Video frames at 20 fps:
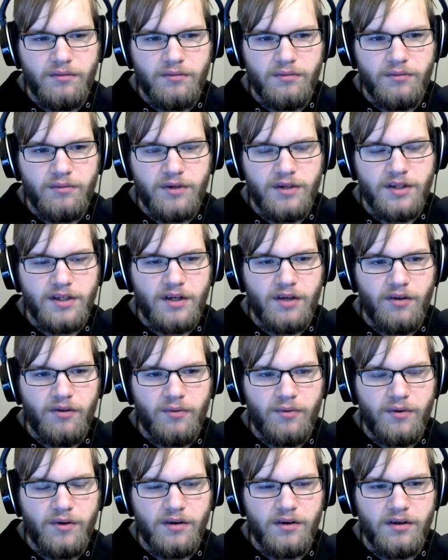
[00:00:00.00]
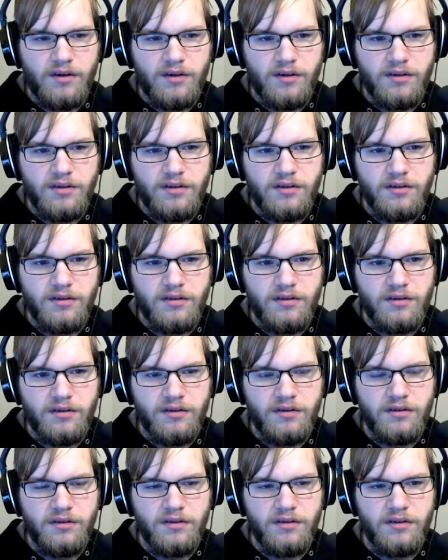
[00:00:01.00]
what is that other one called?
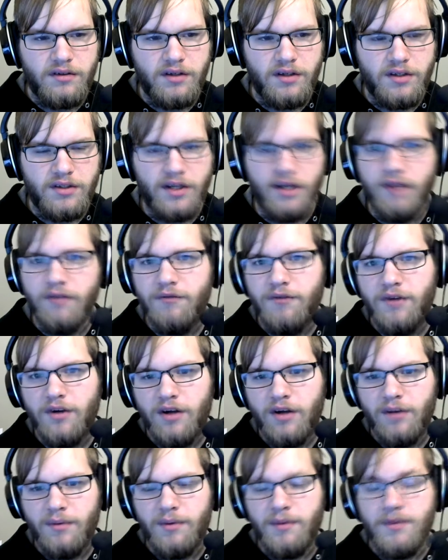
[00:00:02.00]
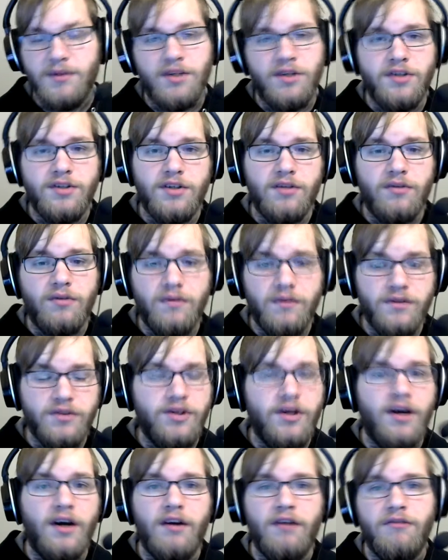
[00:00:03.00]
Titanfall, maybe Sunset
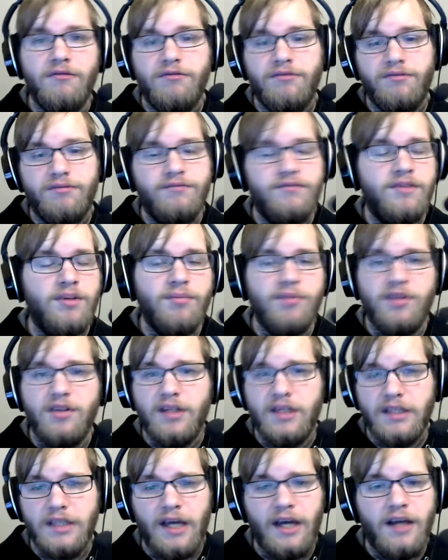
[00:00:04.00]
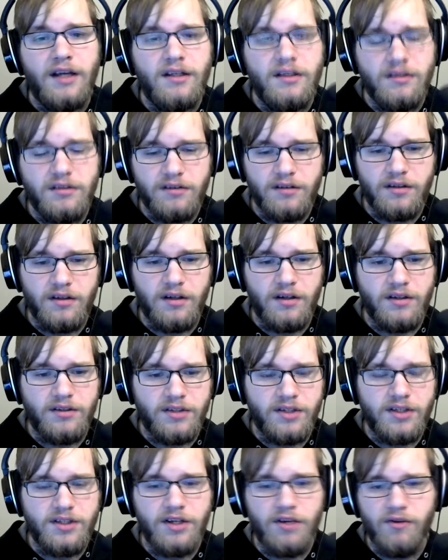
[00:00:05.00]
Overdrive, something like that.
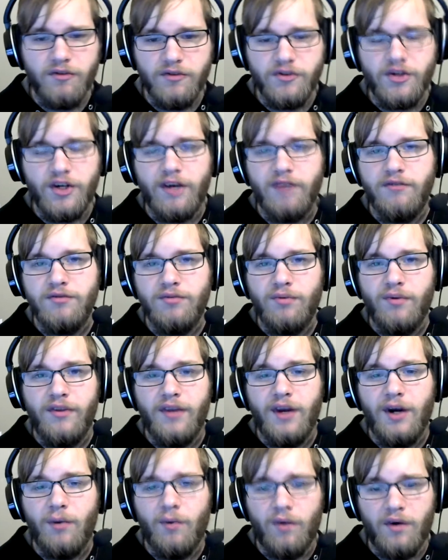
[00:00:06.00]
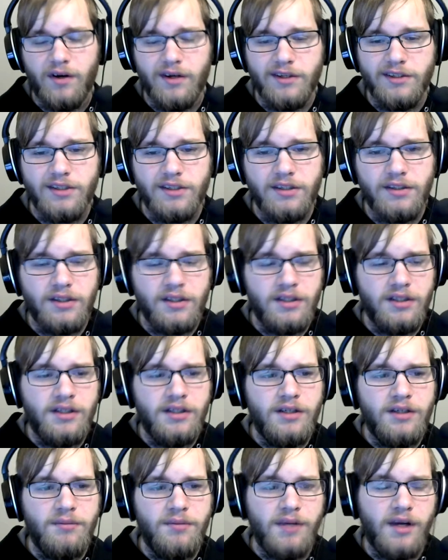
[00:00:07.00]
Sunset Overdrive is one that I wanted,
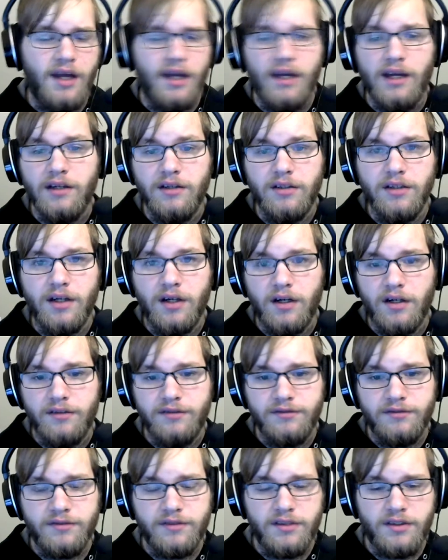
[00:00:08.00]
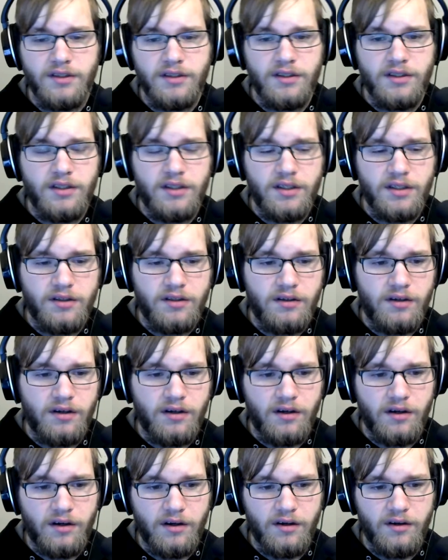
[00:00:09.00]
but I held off
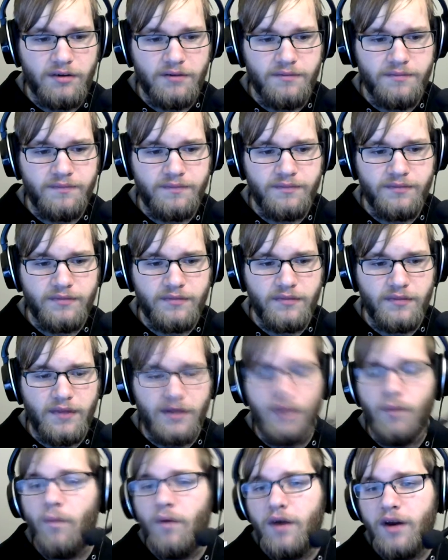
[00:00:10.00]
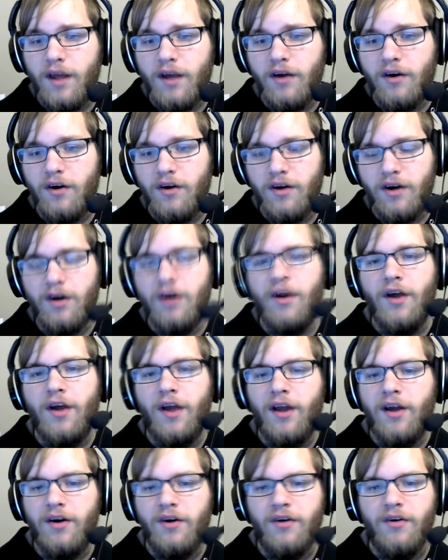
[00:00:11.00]
I didn't want to
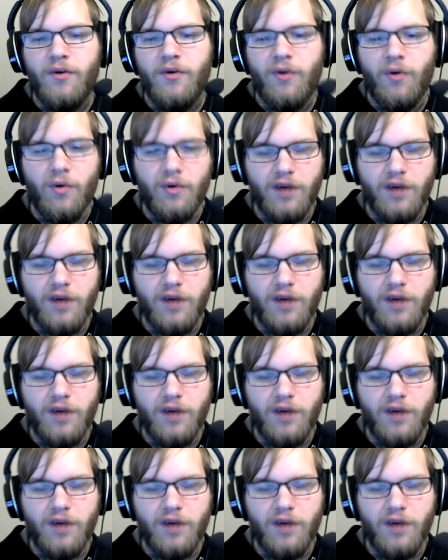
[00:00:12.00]
hold